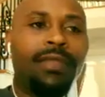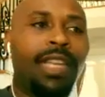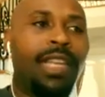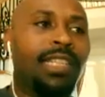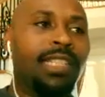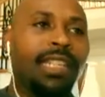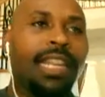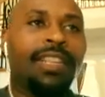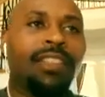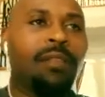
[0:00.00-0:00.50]

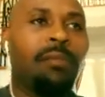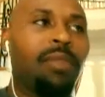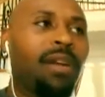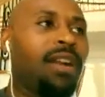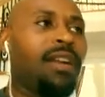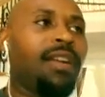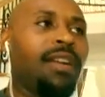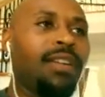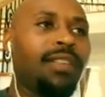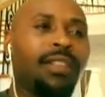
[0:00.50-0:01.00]
It's just like the
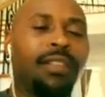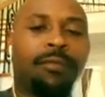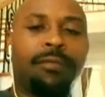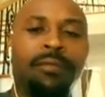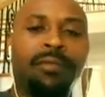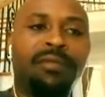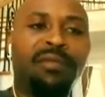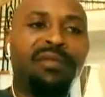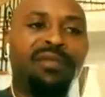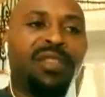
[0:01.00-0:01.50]
birds.
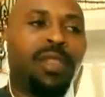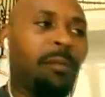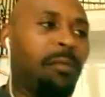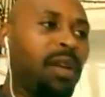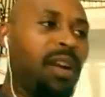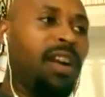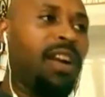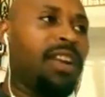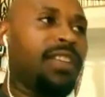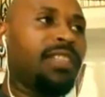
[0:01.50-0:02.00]
The
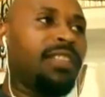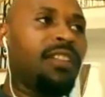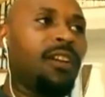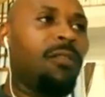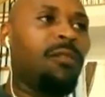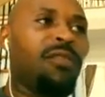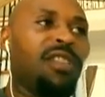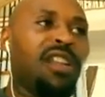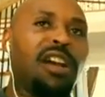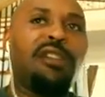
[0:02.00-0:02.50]
birds
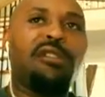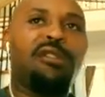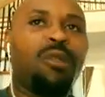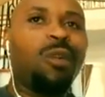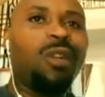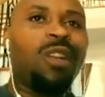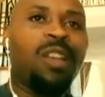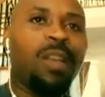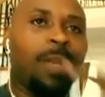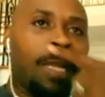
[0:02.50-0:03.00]
don't
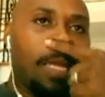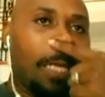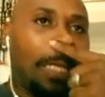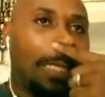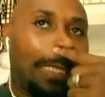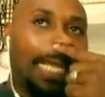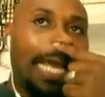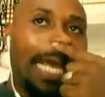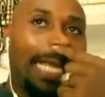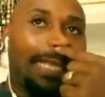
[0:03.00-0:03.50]
know
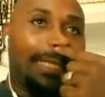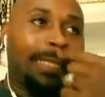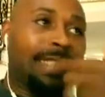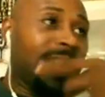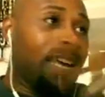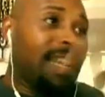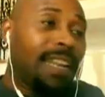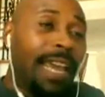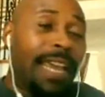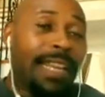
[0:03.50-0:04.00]
that
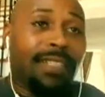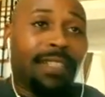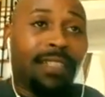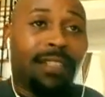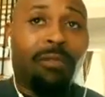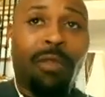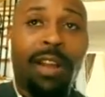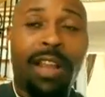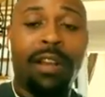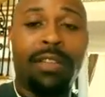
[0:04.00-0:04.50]
satellites is
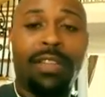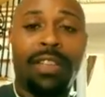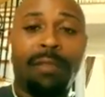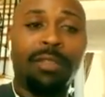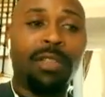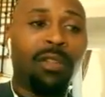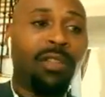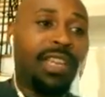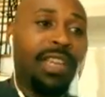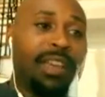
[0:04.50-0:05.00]
around them,
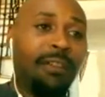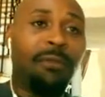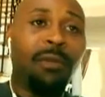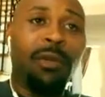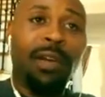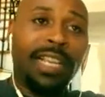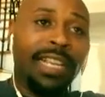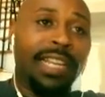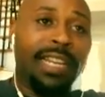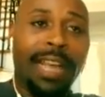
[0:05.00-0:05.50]
so
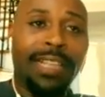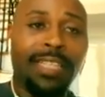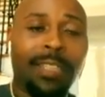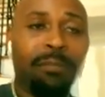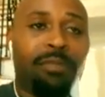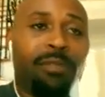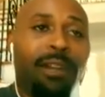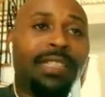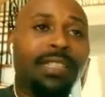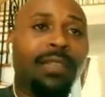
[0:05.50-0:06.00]
therefore it cannot
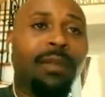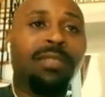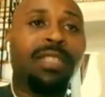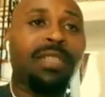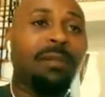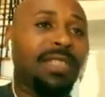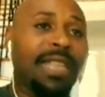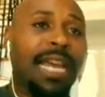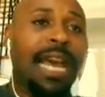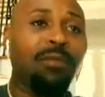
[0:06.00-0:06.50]
suppress them.
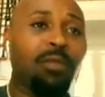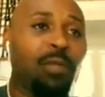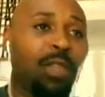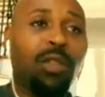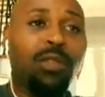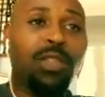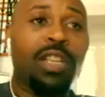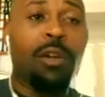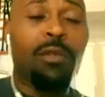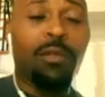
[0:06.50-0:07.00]
Sometimes what
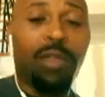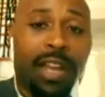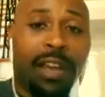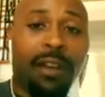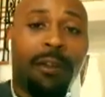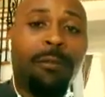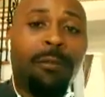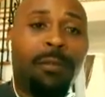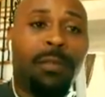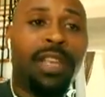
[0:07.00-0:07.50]
you don't
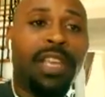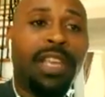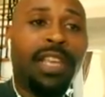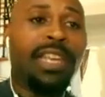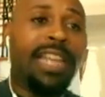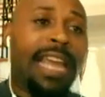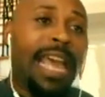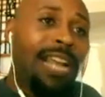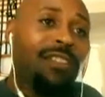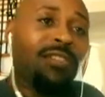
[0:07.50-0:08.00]
know
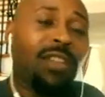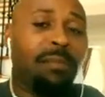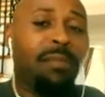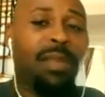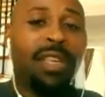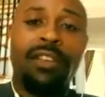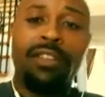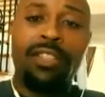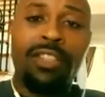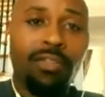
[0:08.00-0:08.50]
can actually
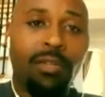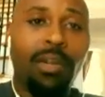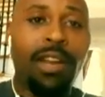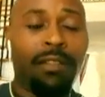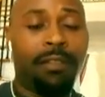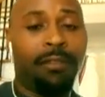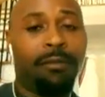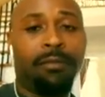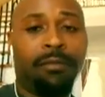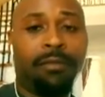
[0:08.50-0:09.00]
be your strength.